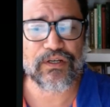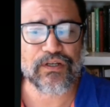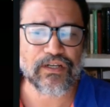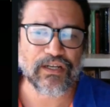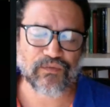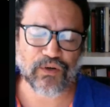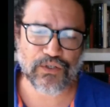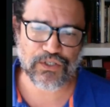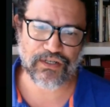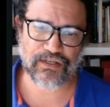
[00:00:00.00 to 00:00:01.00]

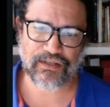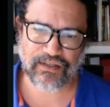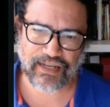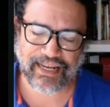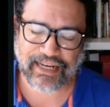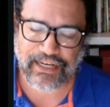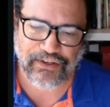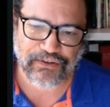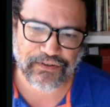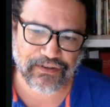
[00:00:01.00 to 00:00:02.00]
conversion. And
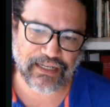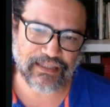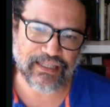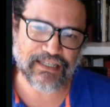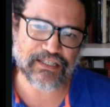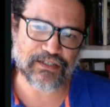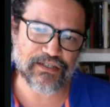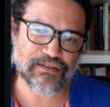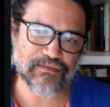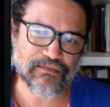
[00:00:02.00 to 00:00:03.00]
here in this
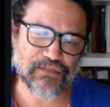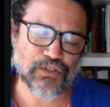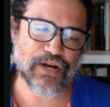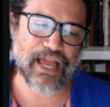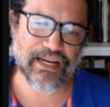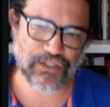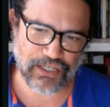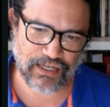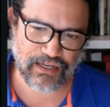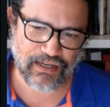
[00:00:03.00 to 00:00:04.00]

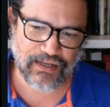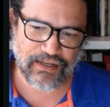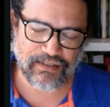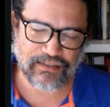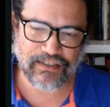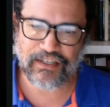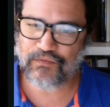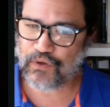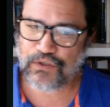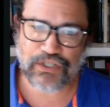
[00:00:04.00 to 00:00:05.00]
strategy, the
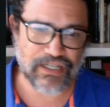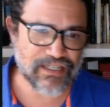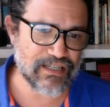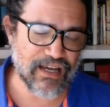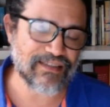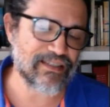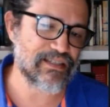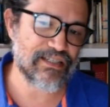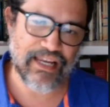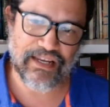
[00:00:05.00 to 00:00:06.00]
conversion is not the
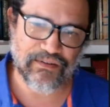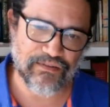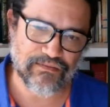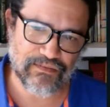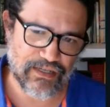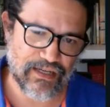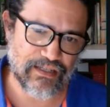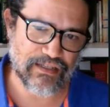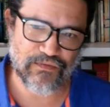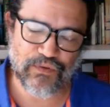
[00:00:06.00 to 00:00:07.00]
sale, right?
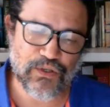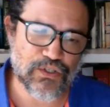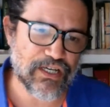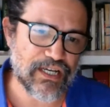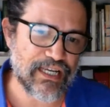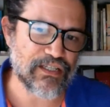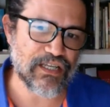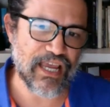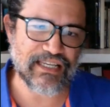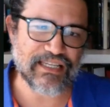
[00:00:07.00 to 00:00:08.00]
The conversion is
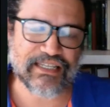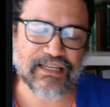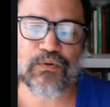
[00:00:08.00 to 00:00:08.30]
a simple